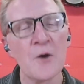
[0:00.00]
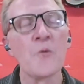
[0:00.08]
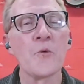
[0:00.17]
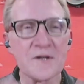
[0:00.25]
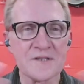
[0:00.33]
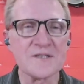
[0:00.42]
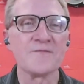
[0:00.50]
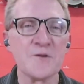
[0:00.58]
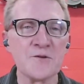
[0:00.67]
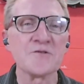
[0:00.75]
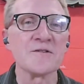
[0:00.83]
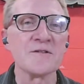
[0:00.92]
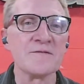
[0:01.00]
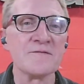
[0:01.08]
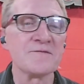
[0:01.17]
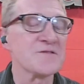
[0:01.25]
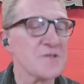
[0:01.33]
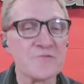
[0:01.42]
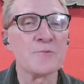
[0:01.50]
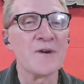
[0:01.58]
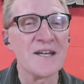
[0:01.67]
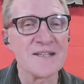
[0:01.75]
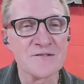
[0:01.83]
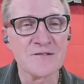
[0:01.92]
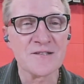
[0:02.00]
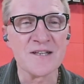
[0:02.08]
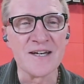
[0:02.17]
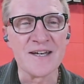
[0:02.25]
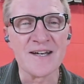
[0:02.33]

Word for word: what does the future of soft robotics look like?